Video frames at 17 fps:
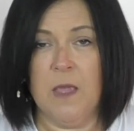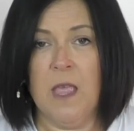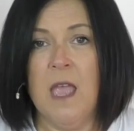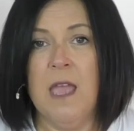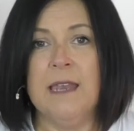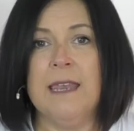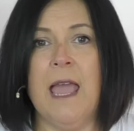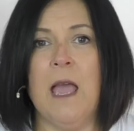
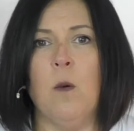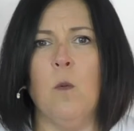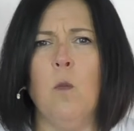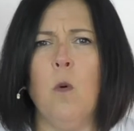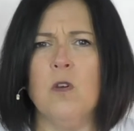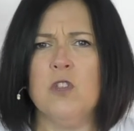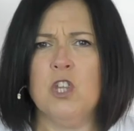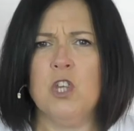Now,
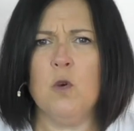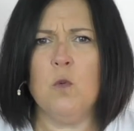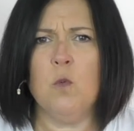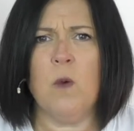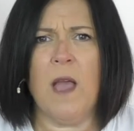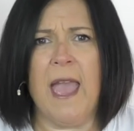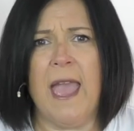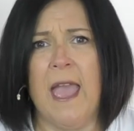what do you
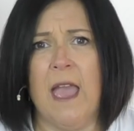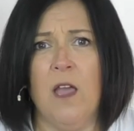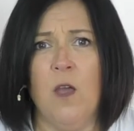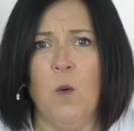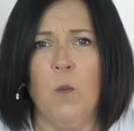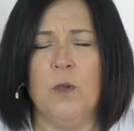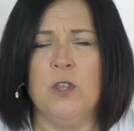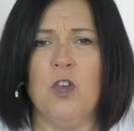wear
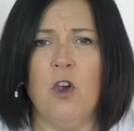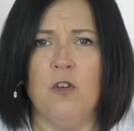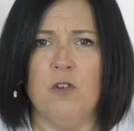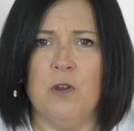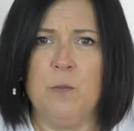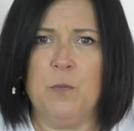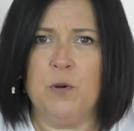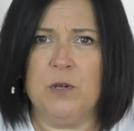when you're
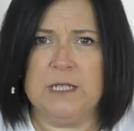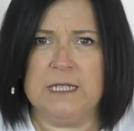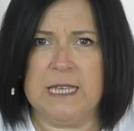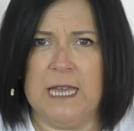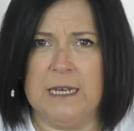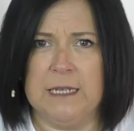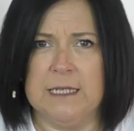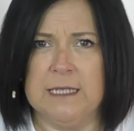in
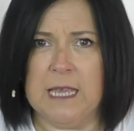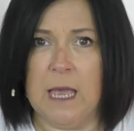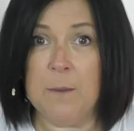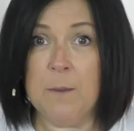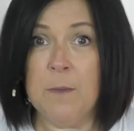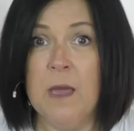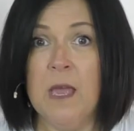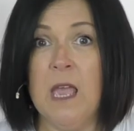prison?
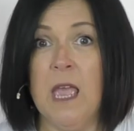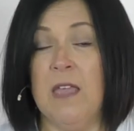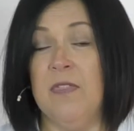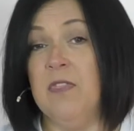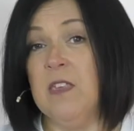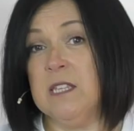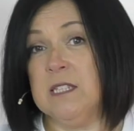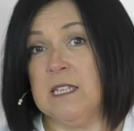Some
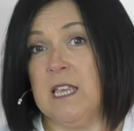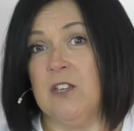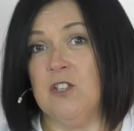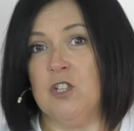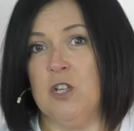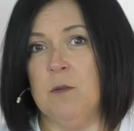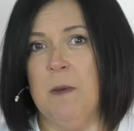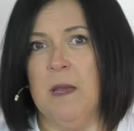in this
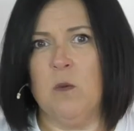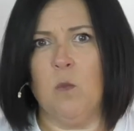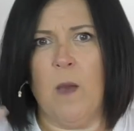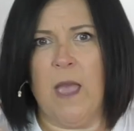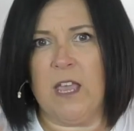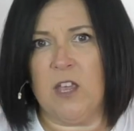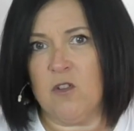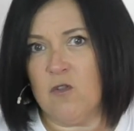country might
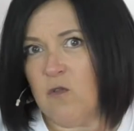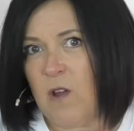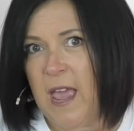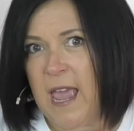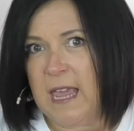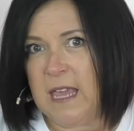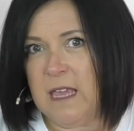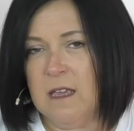wear
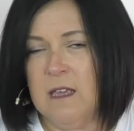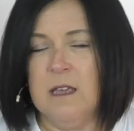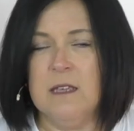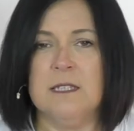grey.